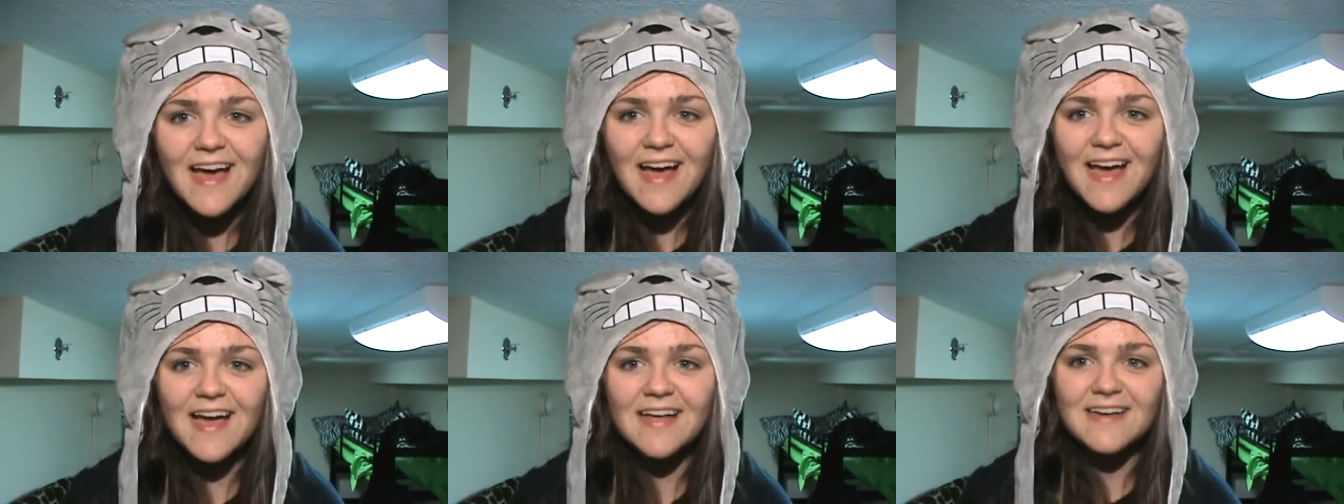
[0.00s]

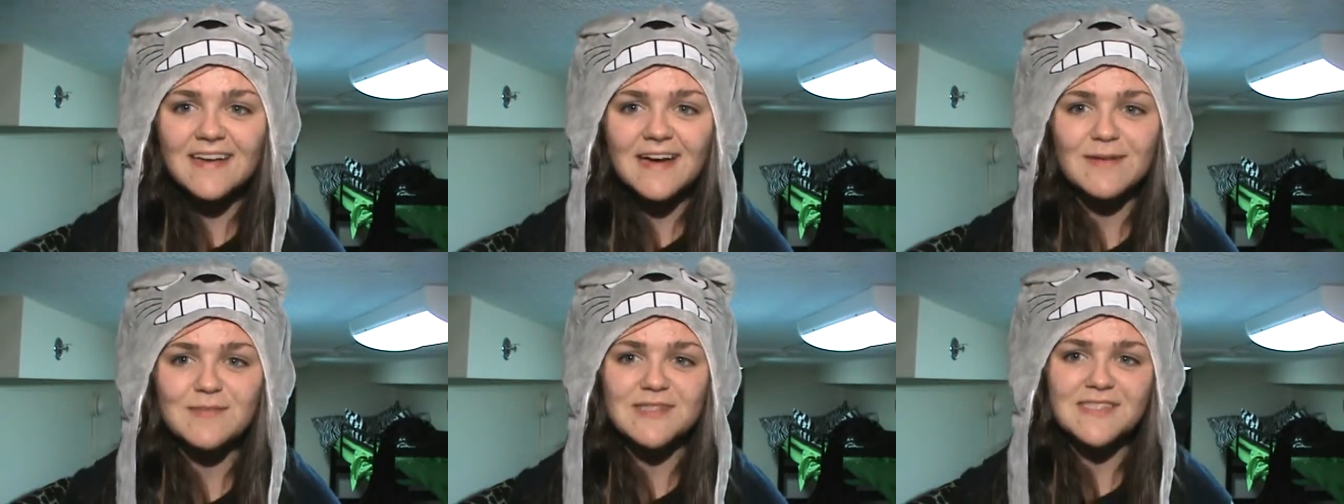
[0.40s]
and
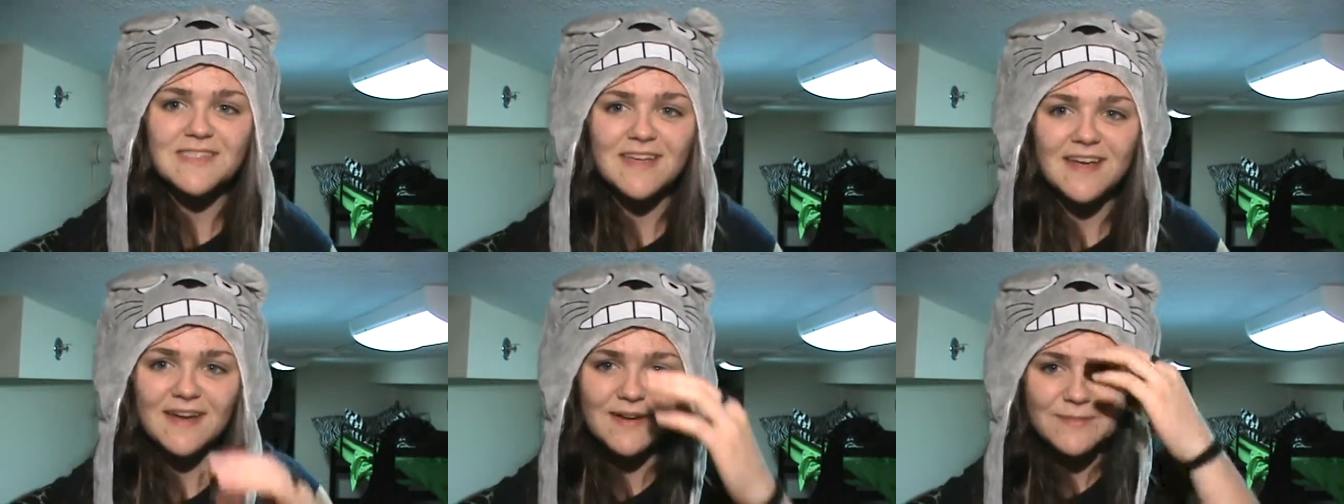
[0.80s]
I'm just
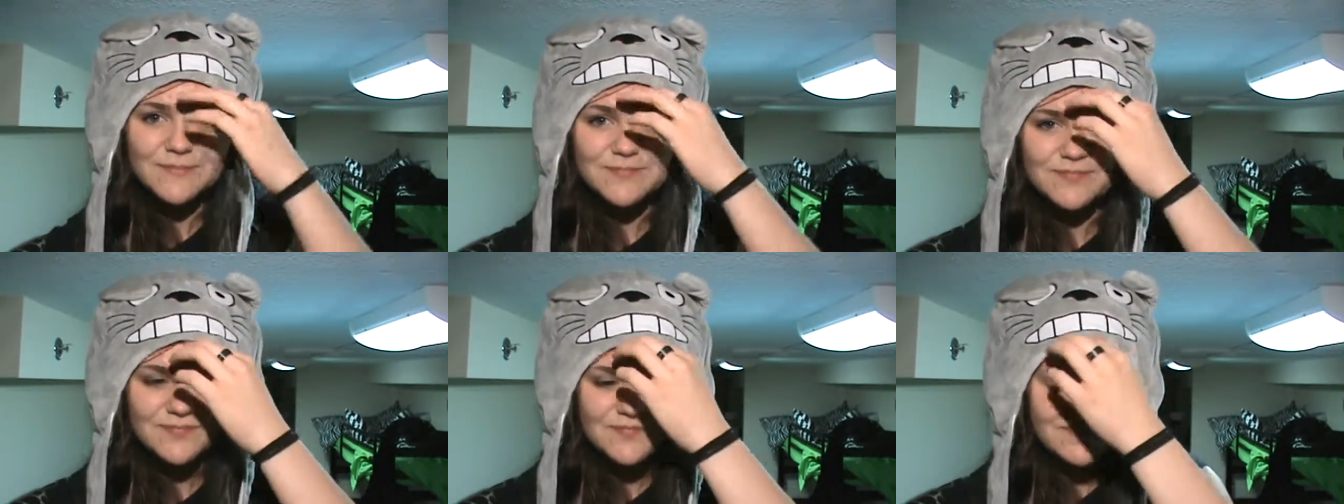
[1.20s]
like,
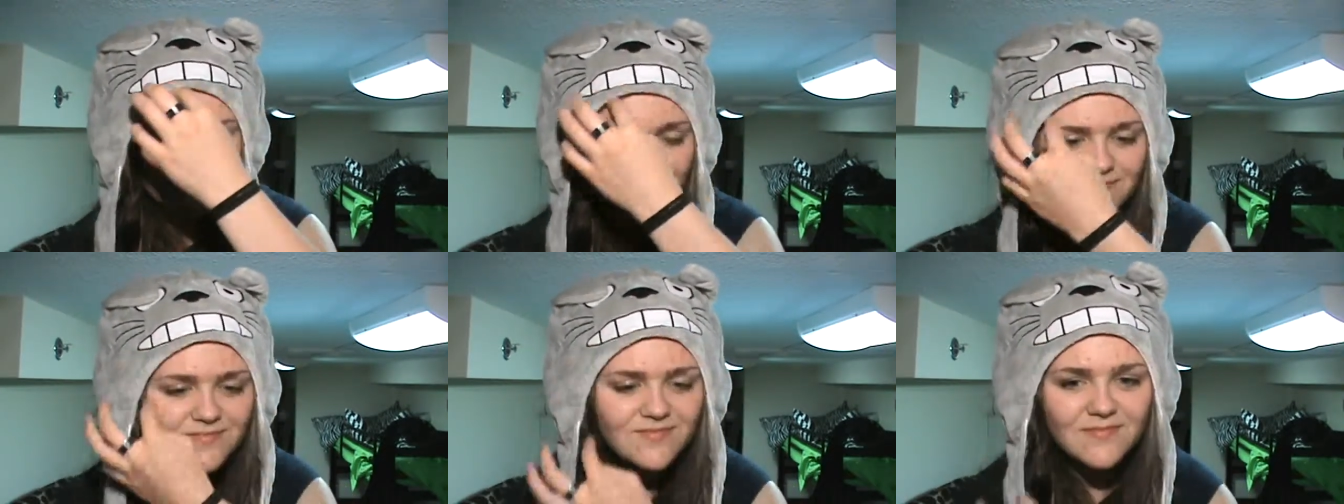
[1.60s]

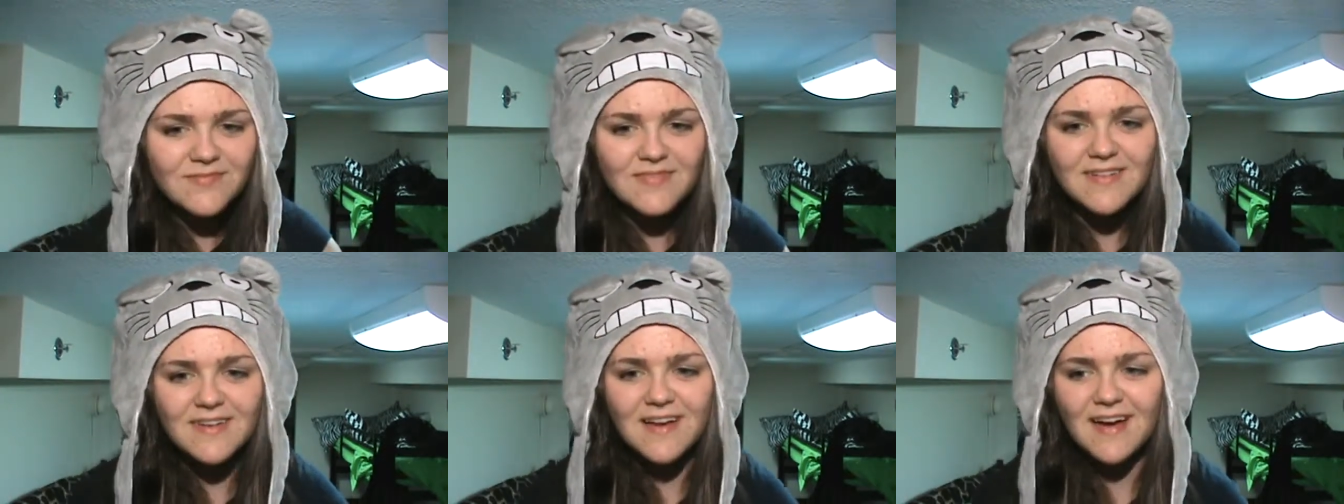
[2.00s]

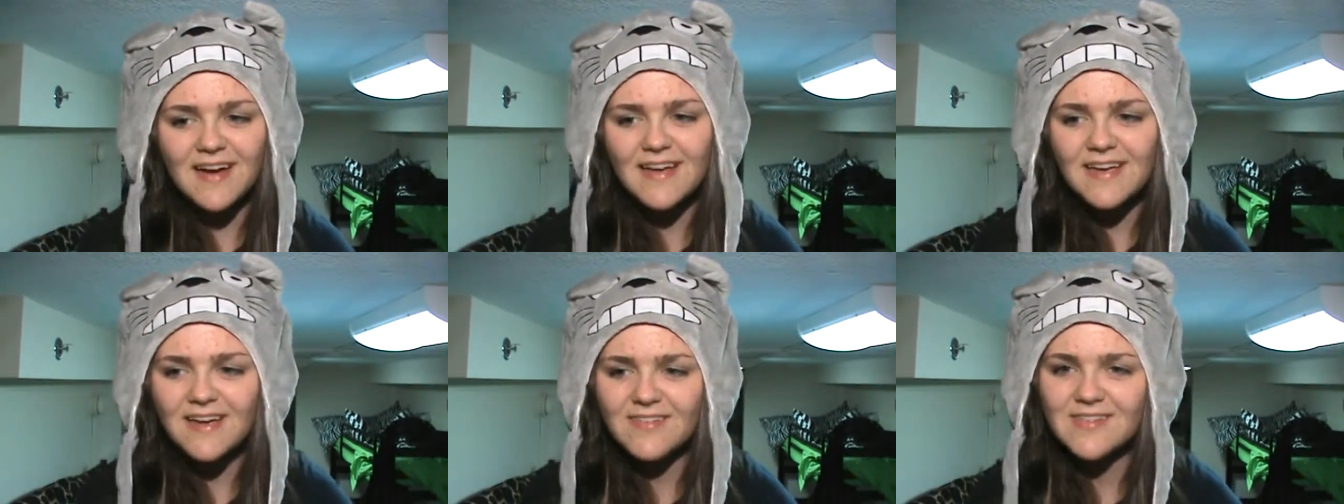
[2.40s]

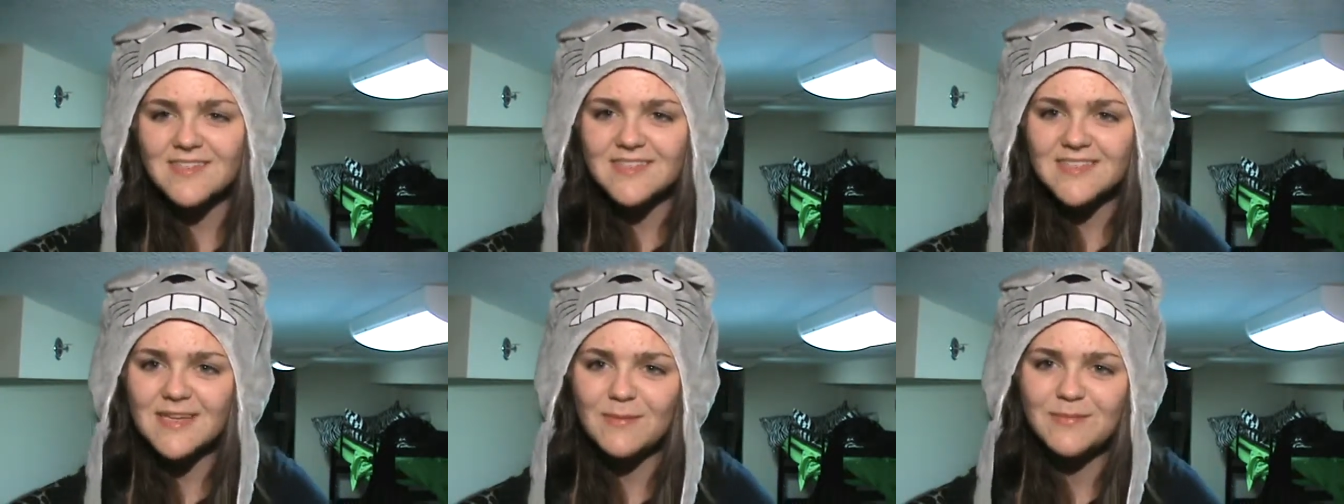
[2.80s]
I
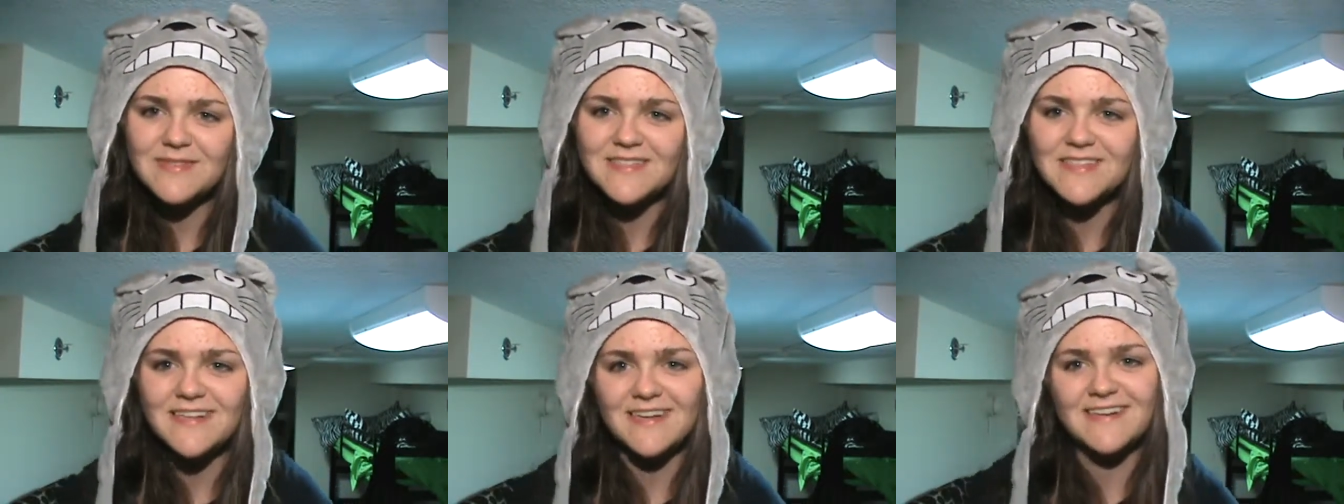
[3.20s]
haven't slept
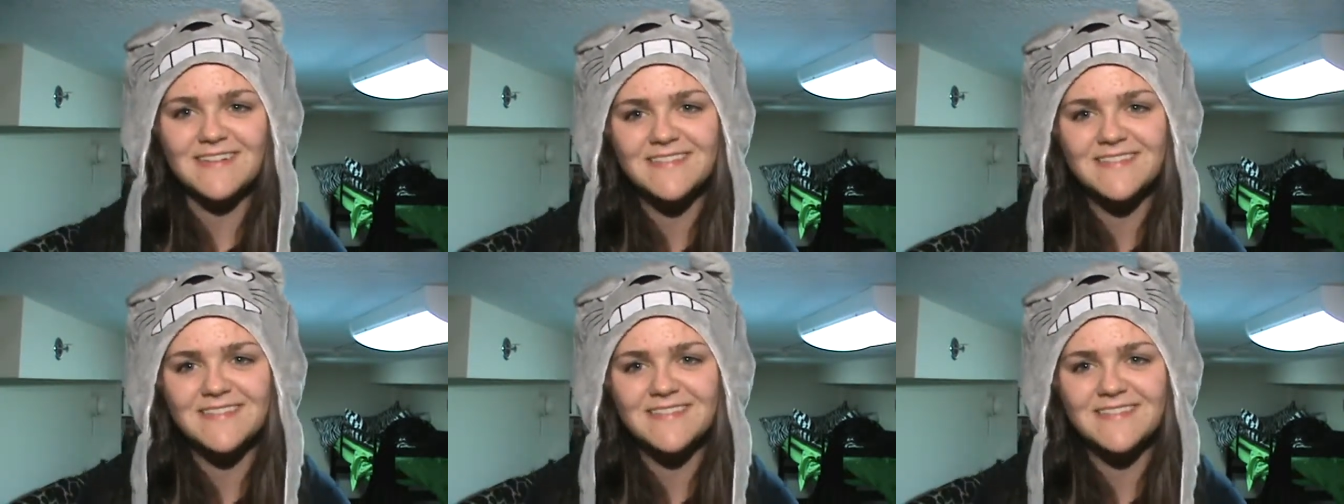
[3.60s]
today.